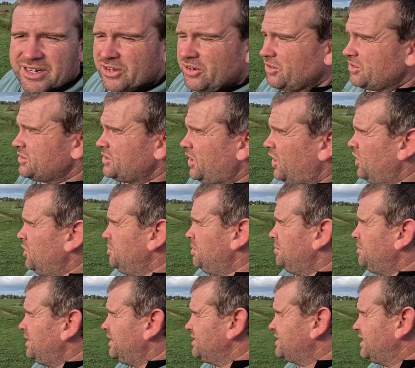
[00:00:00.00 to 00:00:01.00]
In October,
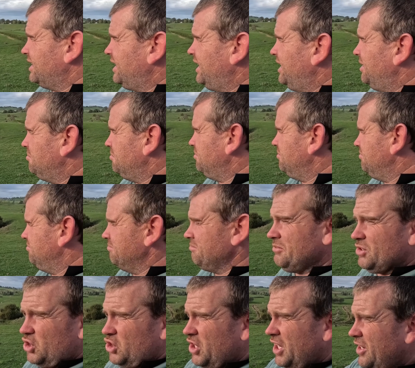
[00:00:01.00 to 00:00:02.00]
but to get
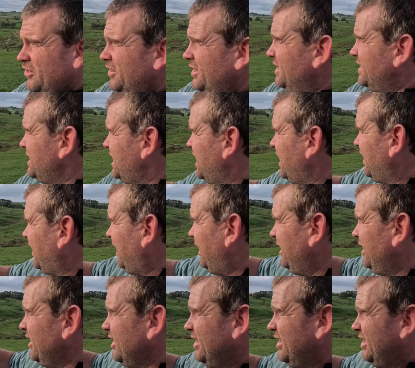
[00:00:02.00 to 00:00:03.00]
machinery down
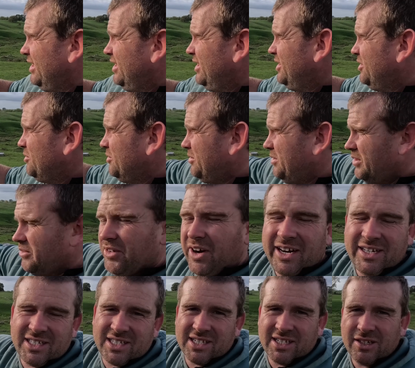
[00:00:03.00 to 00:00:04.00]
here, well, the
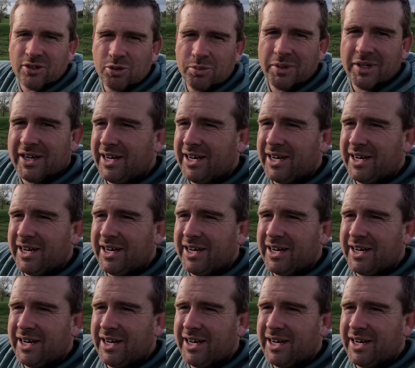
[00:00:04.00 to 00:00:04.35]
race is a little bit